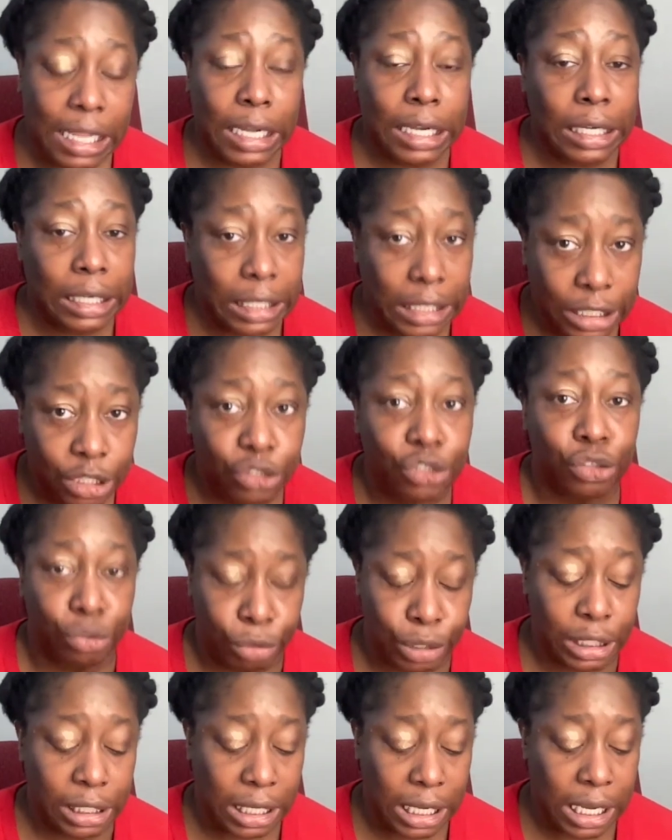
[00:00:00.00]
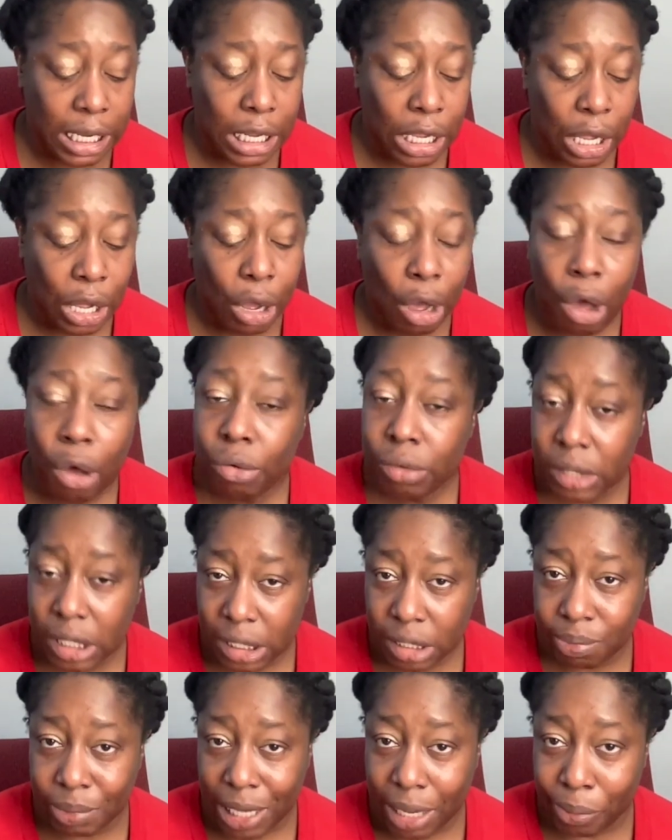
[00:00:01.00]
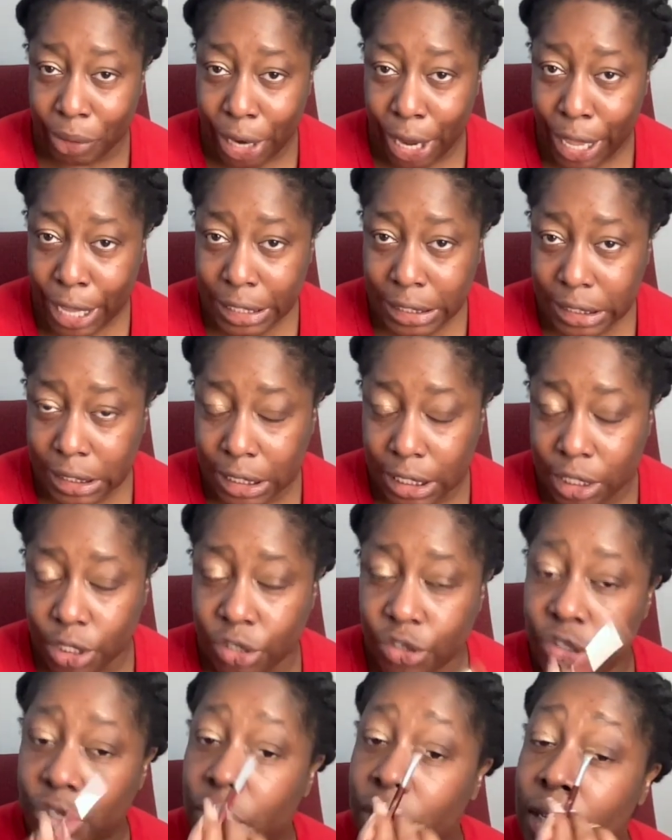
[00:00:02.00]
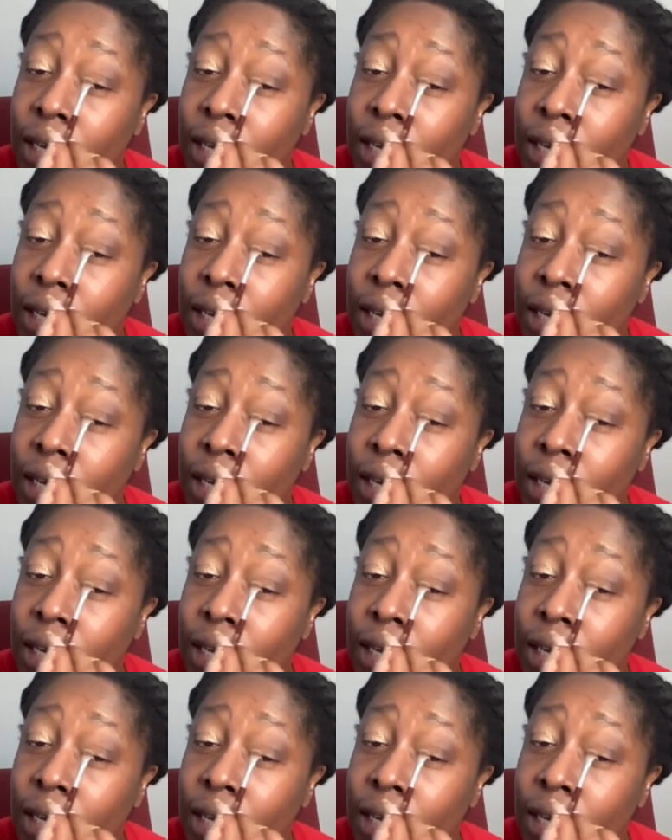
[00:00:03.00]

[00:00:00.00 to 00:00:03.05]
literally holding this plumber hostage.